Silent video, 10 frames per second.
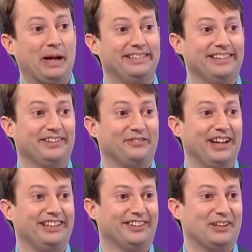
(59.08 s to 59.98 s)
painted the
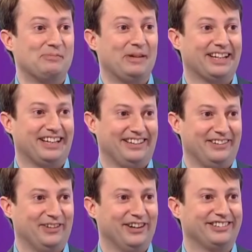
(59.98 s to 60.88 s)
face on the bucket,
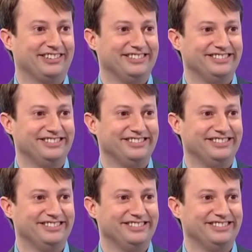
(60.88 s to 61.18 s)
he was.